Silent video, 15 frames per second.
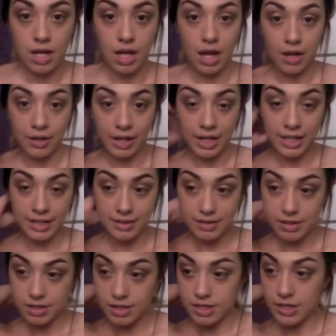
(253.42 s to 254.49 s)
Alright,
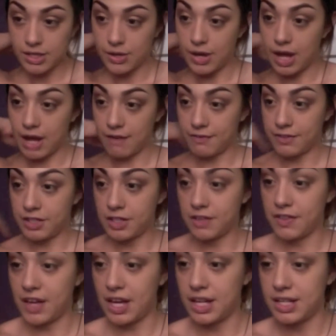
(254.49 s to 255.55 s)
so after
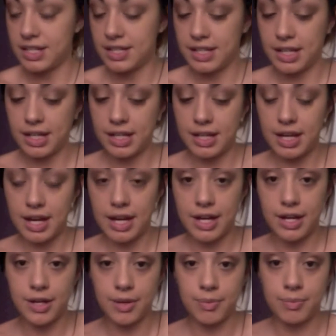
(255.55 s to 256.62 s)
that is done,
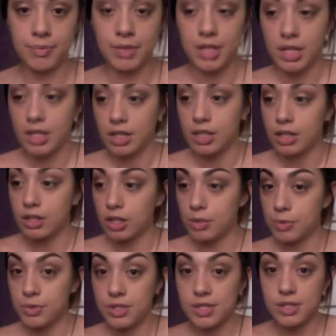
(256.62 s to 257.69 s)
you're
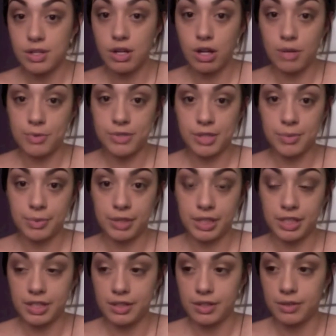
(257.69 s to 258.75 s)
almost completely
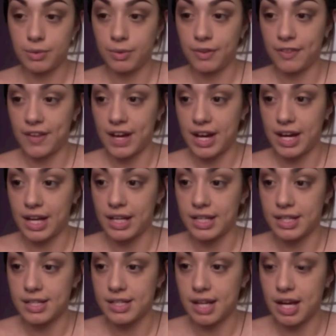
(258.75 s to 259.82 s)
done with the
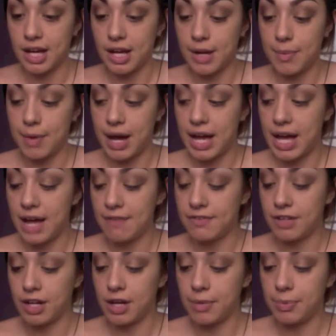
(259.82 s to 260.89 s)
eyes. I have
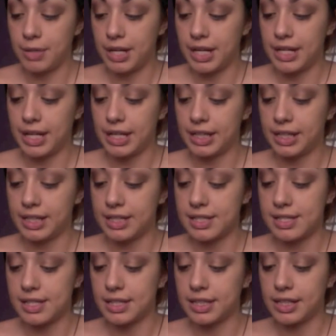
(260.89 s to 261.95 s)
not applied any
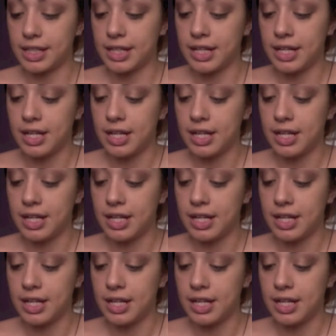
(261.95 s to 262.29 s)
concealer